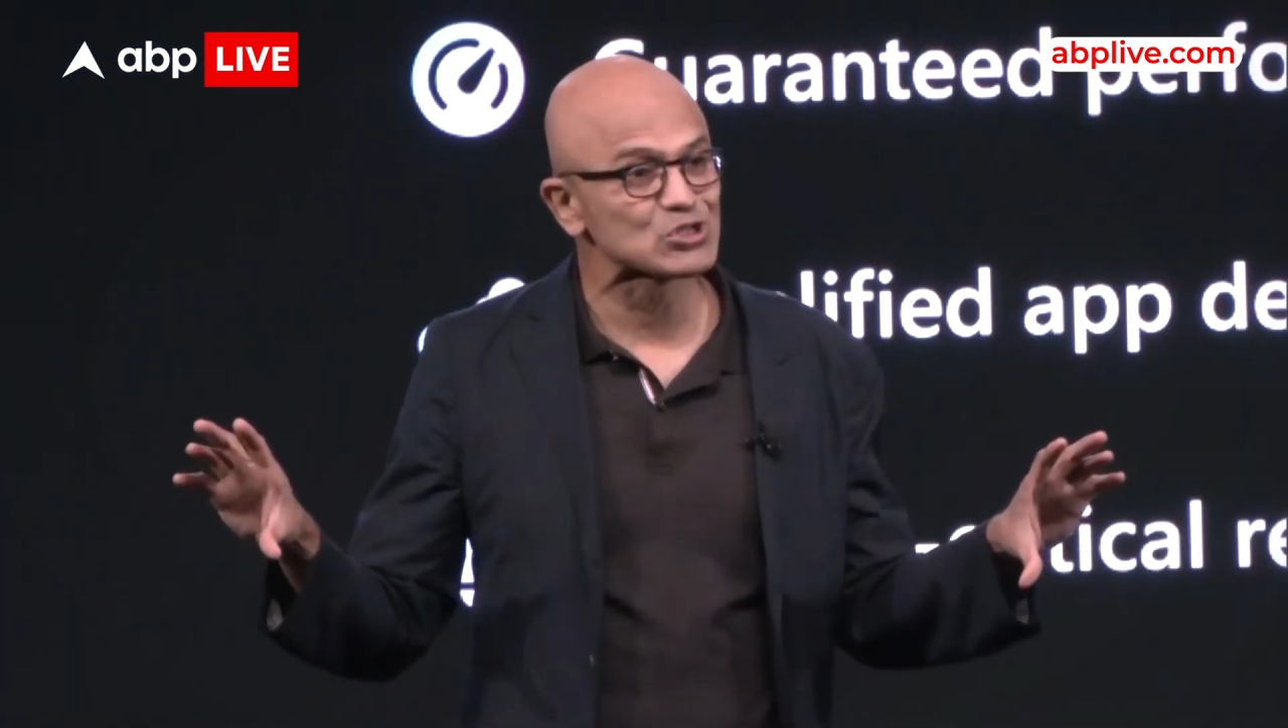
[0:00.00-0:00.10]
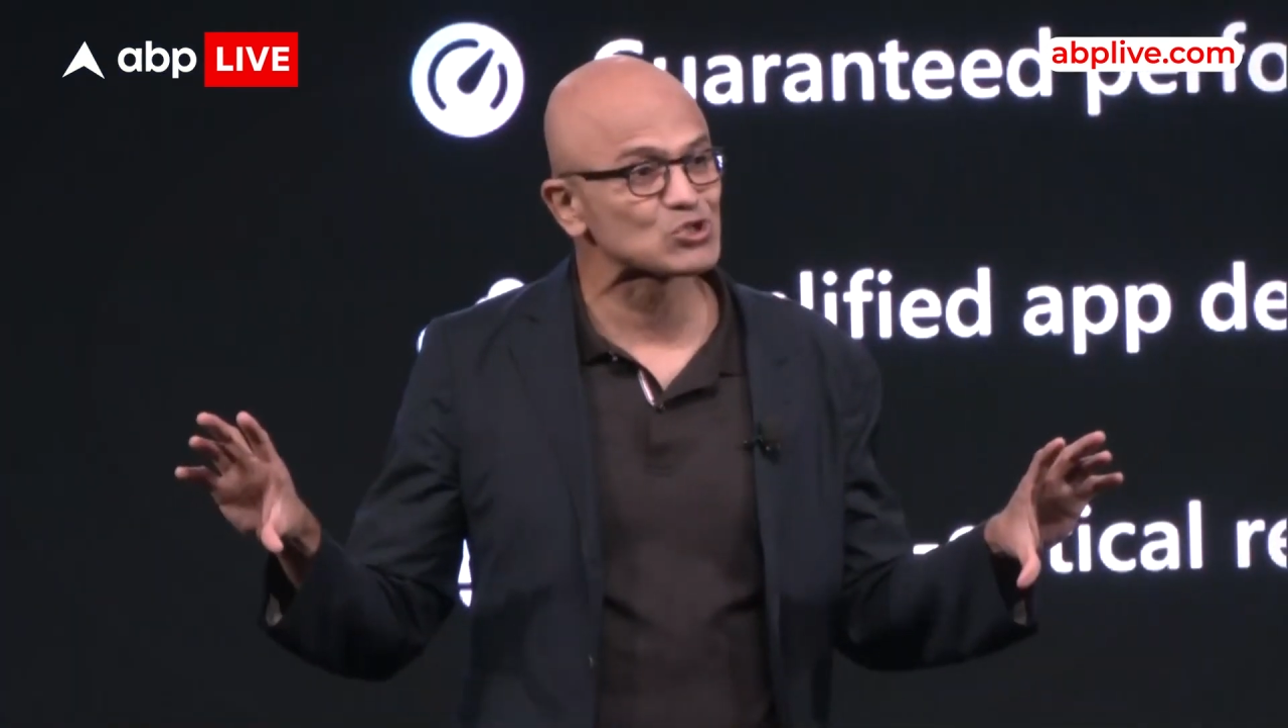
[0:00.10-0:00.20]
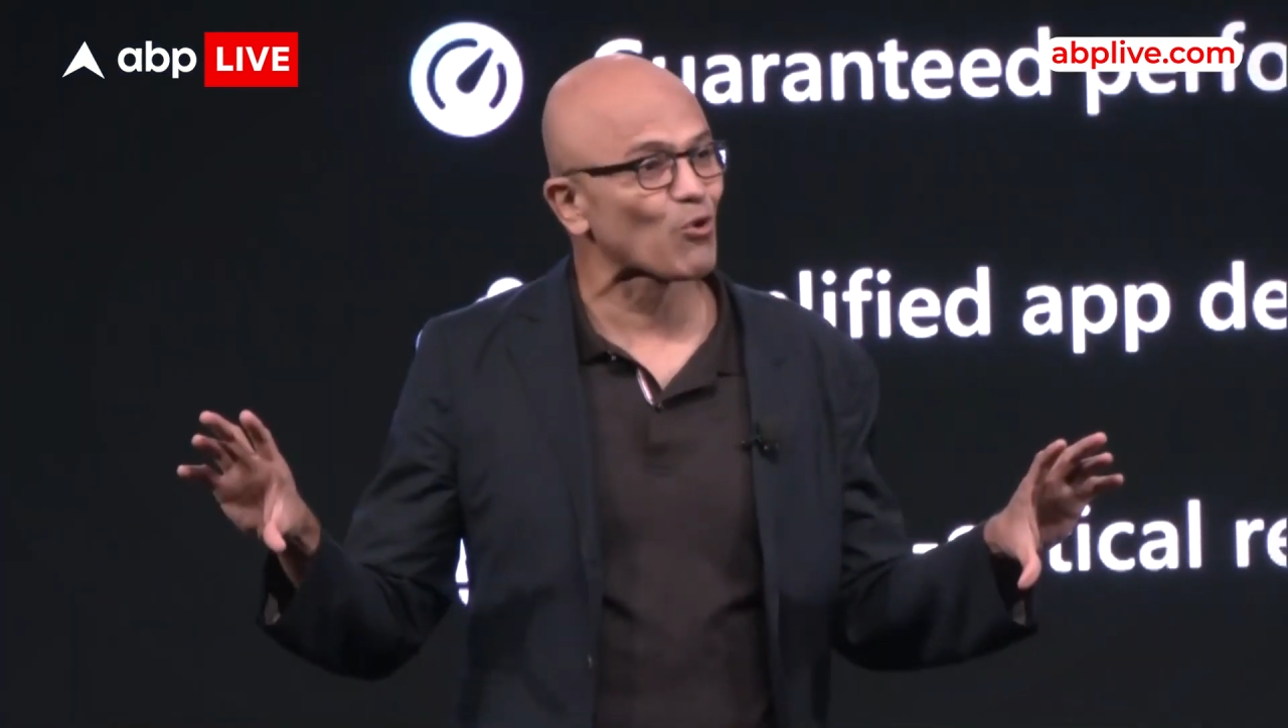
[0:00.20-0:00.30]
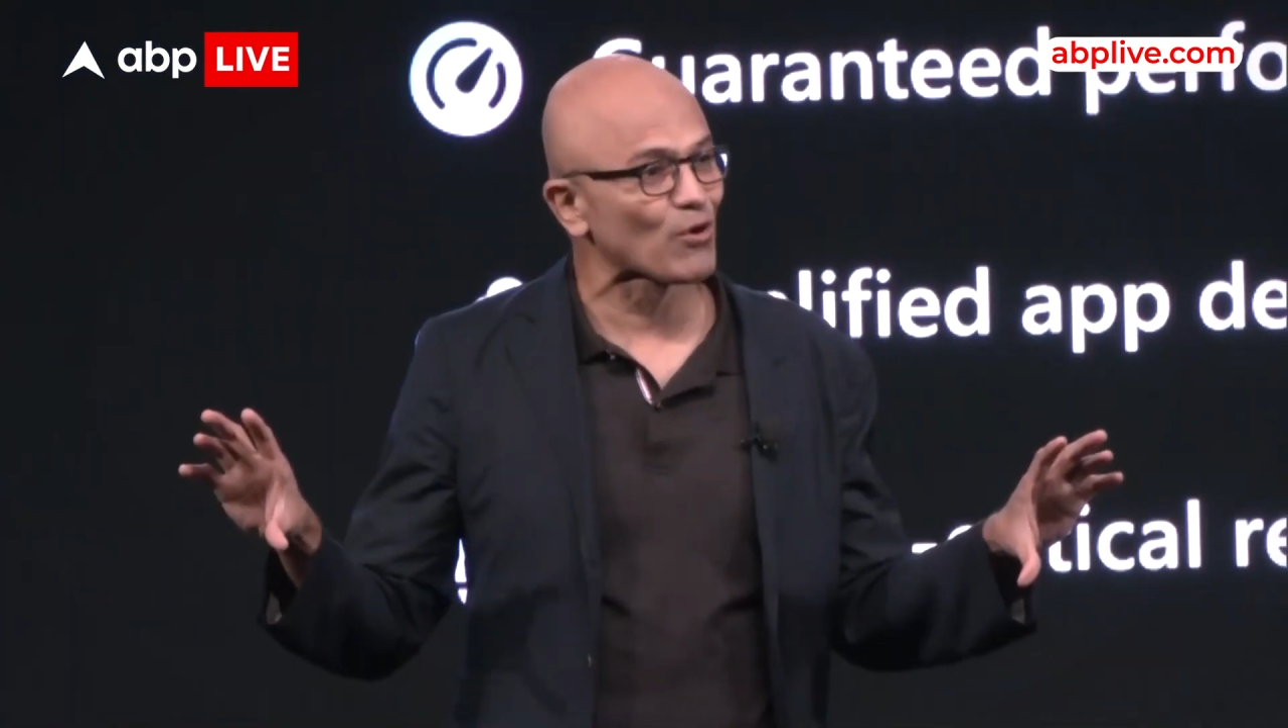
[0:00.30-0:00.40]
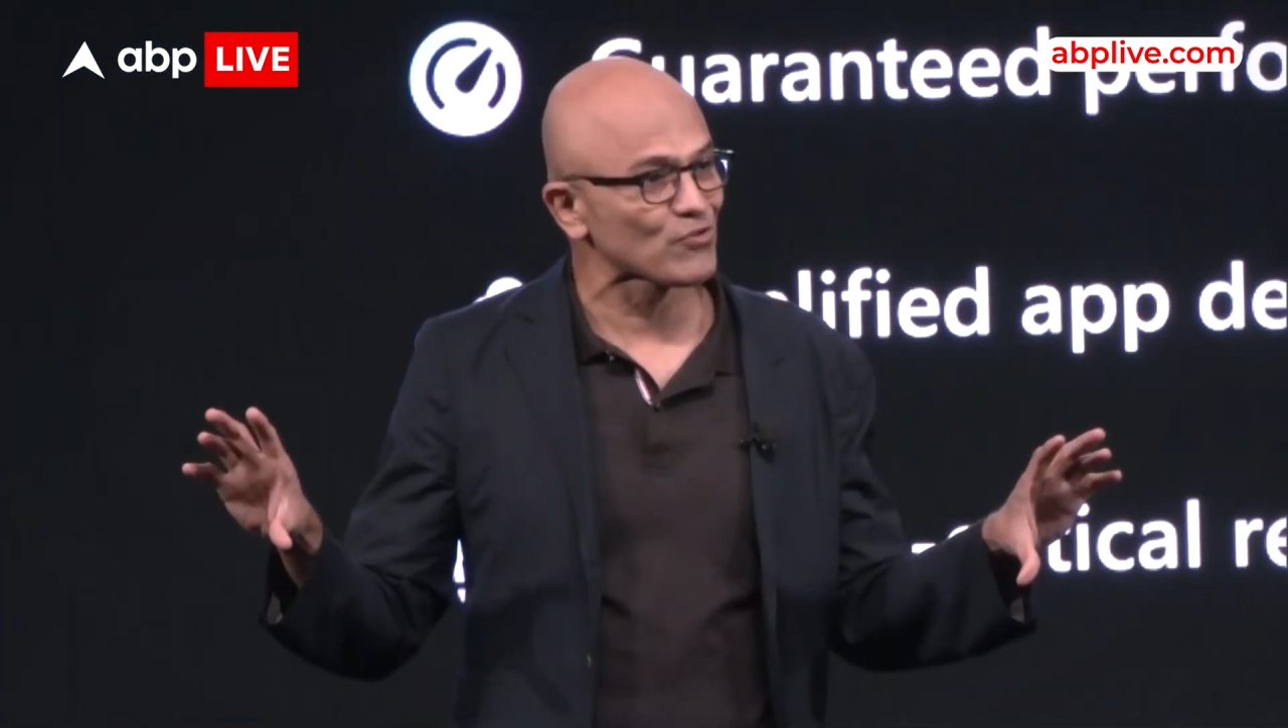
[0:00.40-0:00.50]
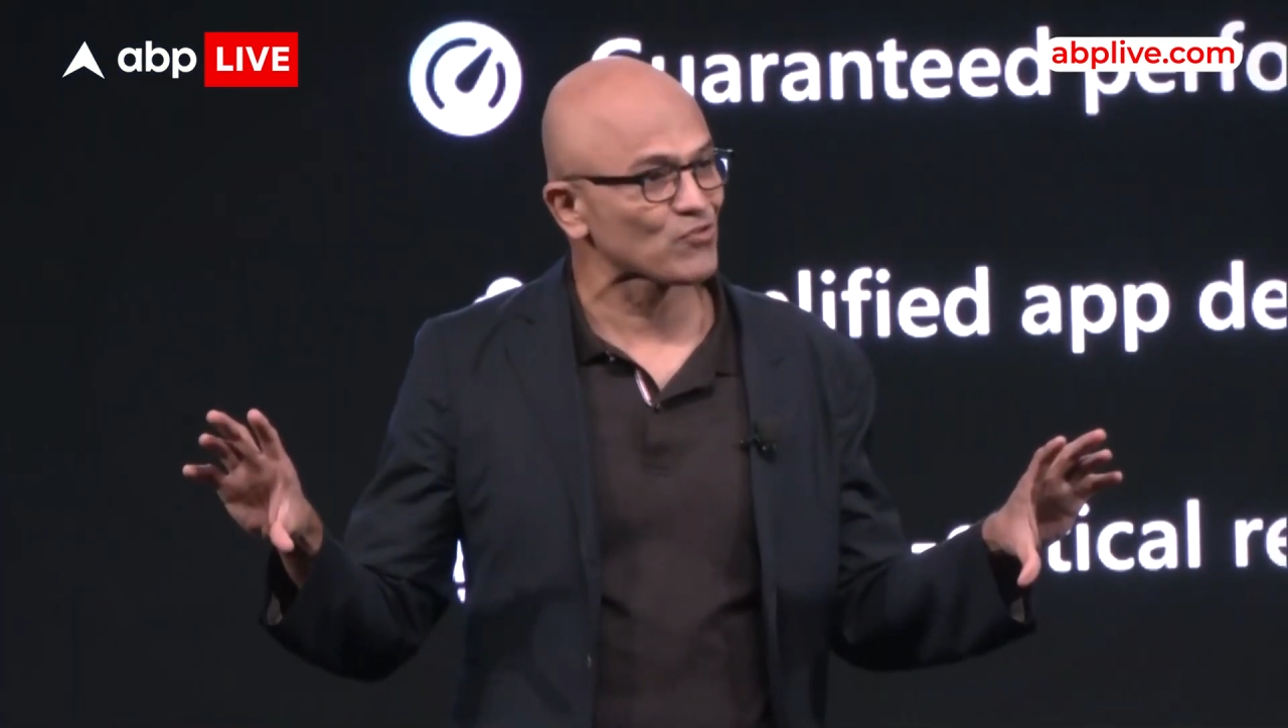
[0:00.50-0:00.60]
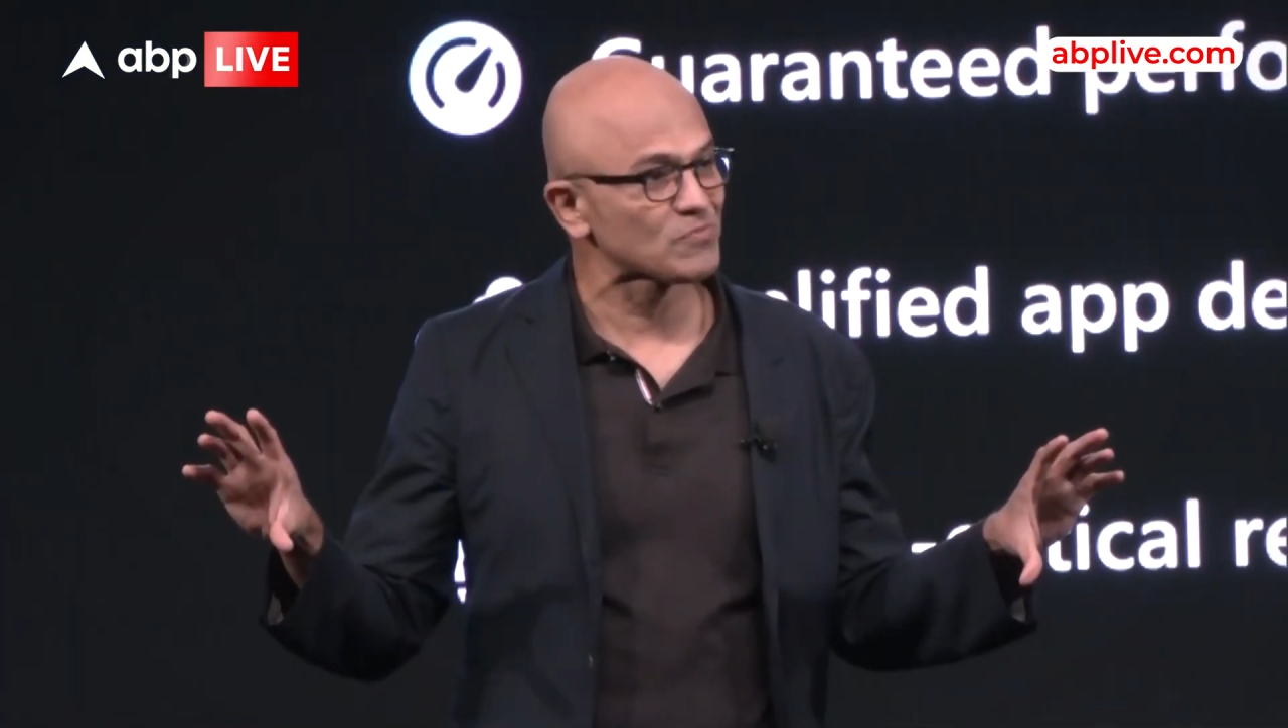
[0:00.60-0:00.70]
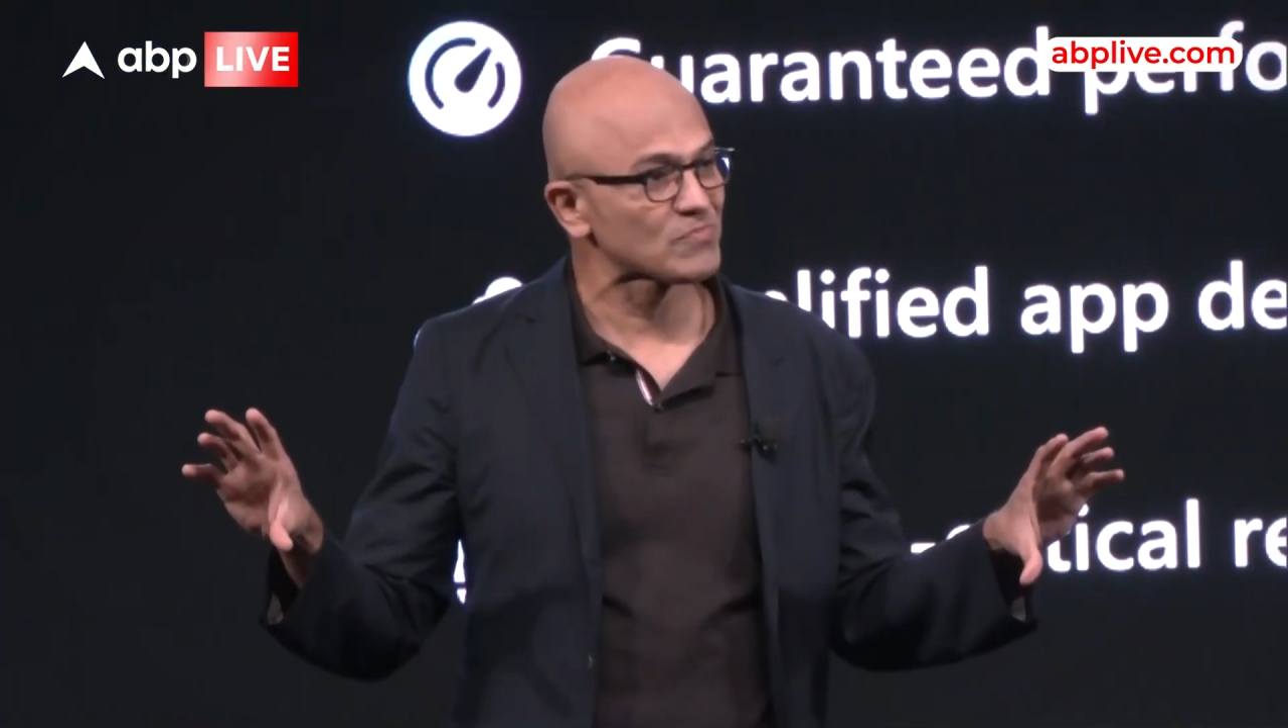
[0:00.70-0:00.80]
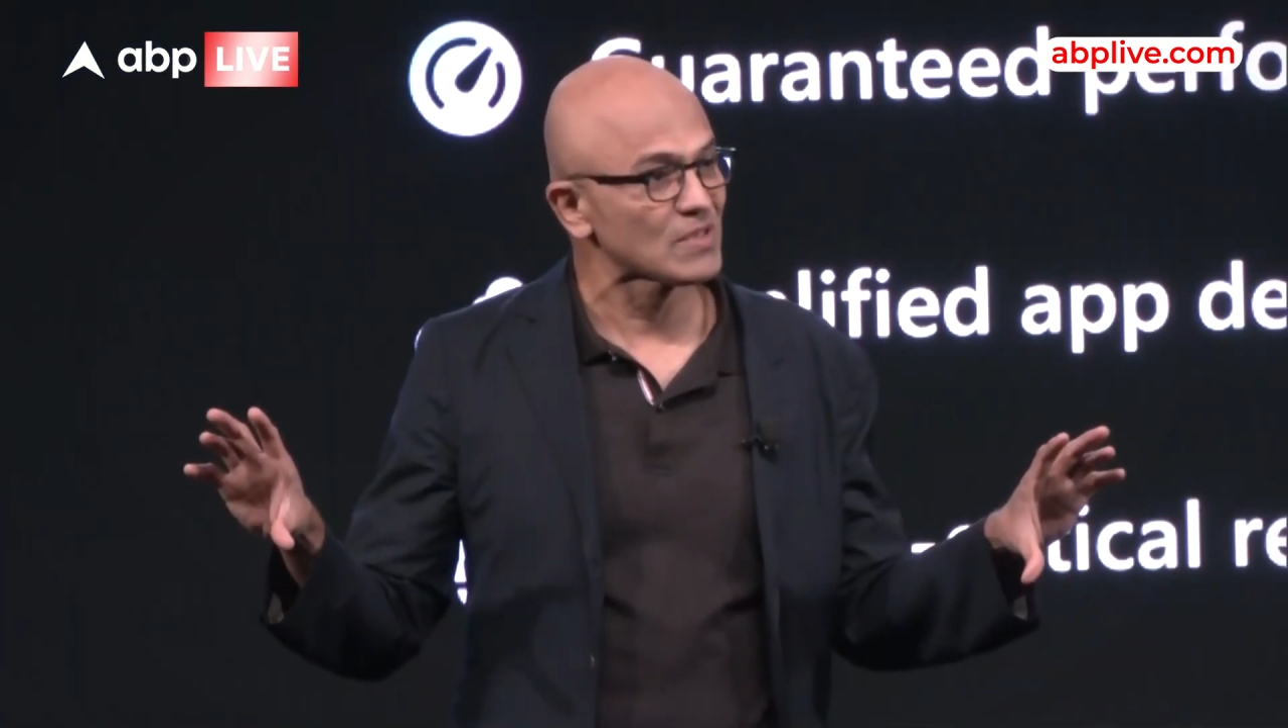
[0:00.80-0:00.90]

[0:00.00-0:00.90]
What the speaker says: stores,